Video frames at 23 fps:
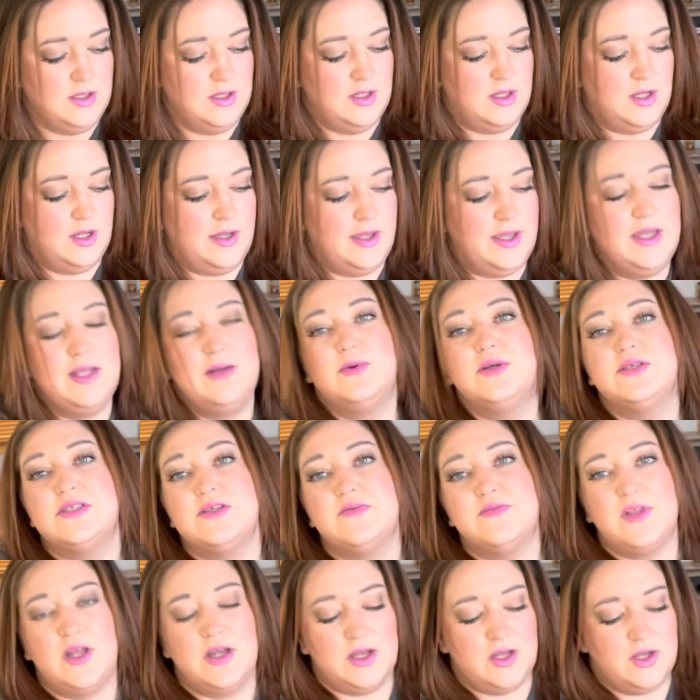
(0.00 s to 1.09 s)
Uh, animals of
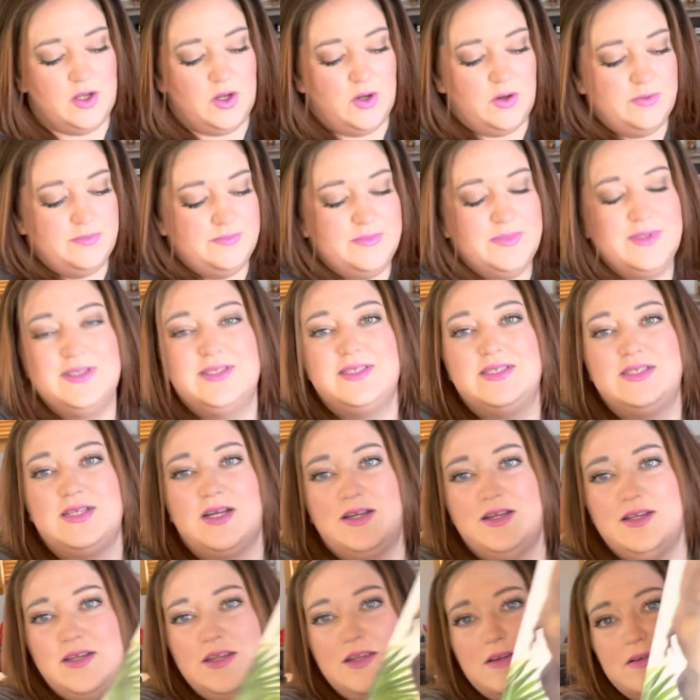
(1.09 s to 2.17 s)
long ago. It's stuck
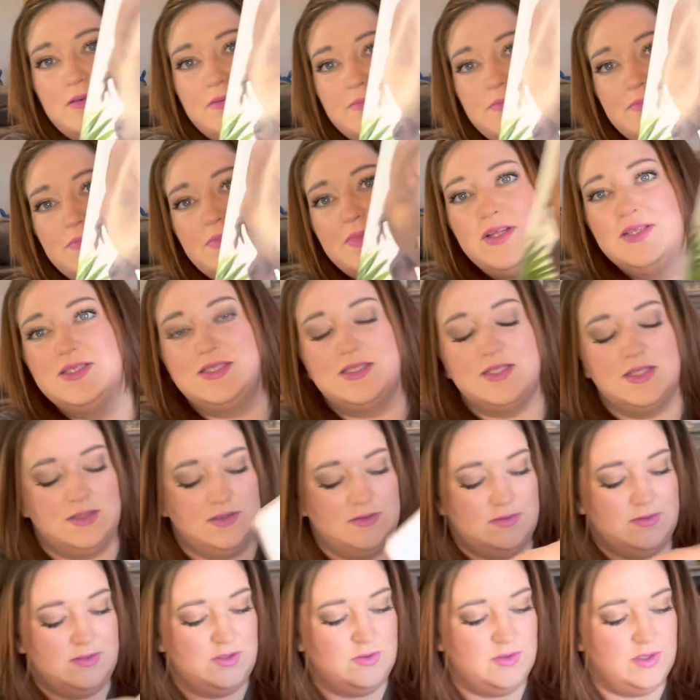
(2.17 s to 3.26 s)
in here. That's the
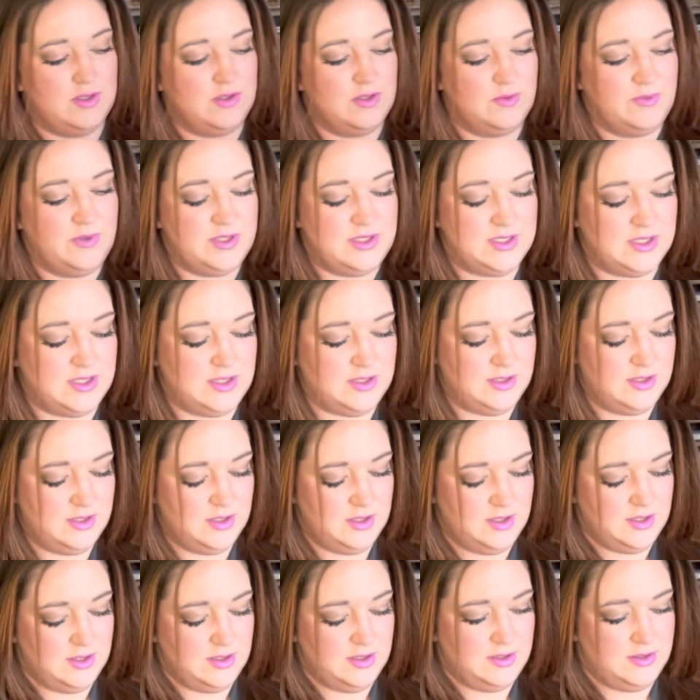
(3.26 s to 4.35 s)
unit that we did
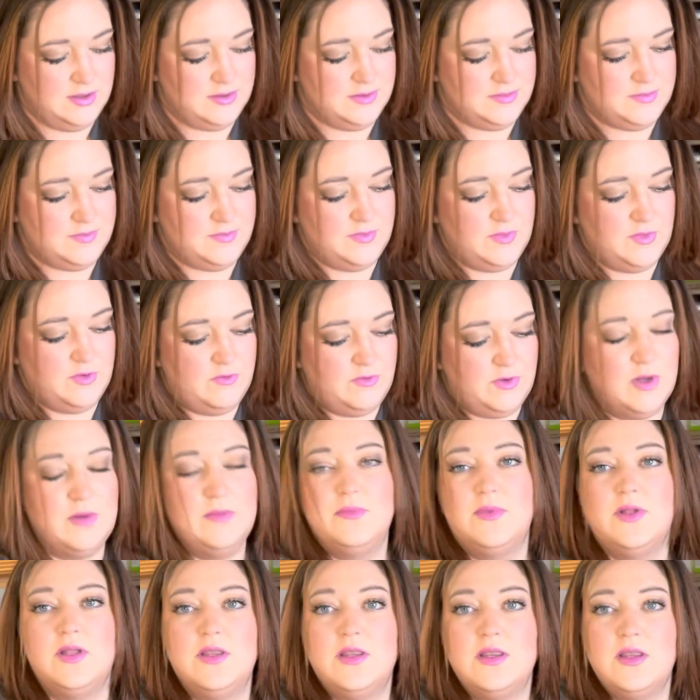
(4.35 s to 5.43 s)
from
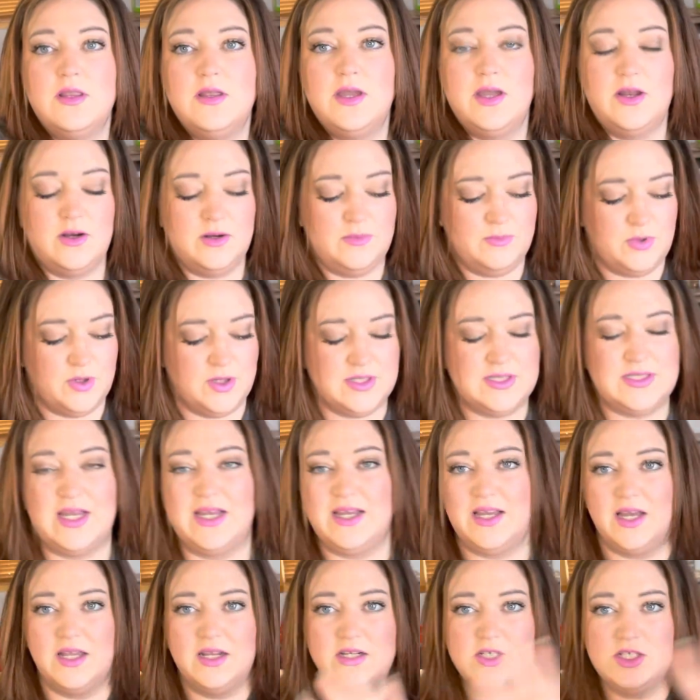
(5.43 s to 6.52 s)
Heron Books. I
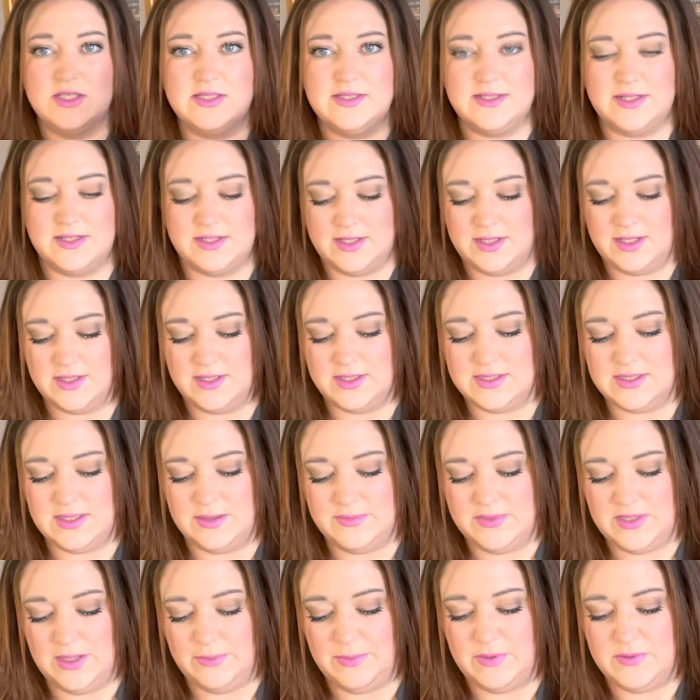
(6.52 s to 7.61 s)
kind of just did it at the same
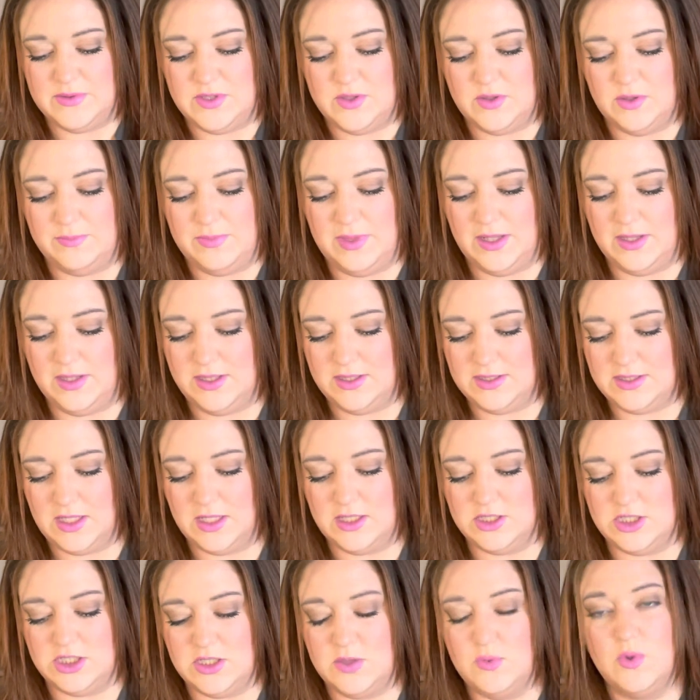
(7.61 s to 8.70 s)
time I was doing
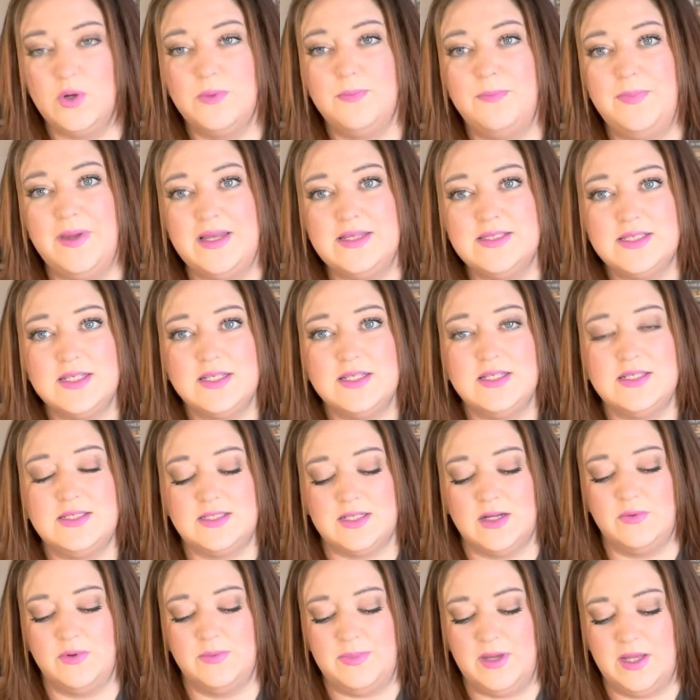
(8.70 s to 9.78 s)
paleontology. We're basically
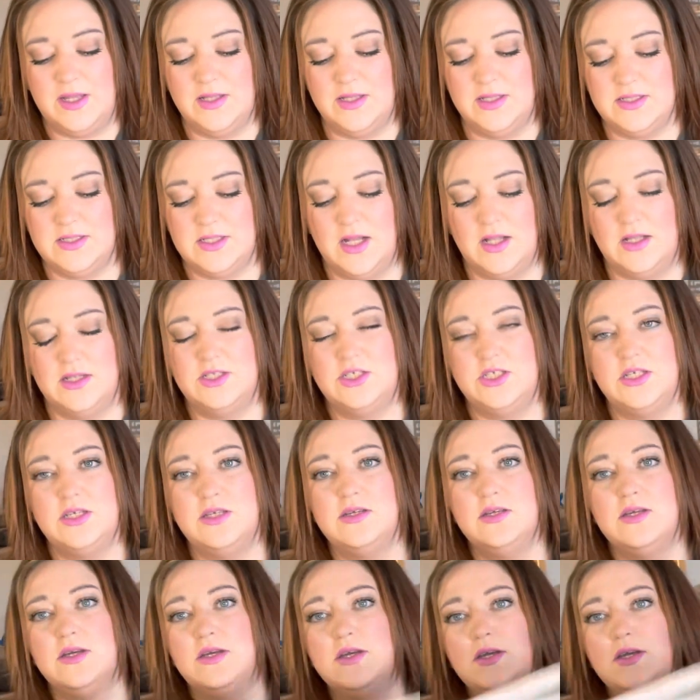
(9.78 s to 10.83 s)
done with paleontology.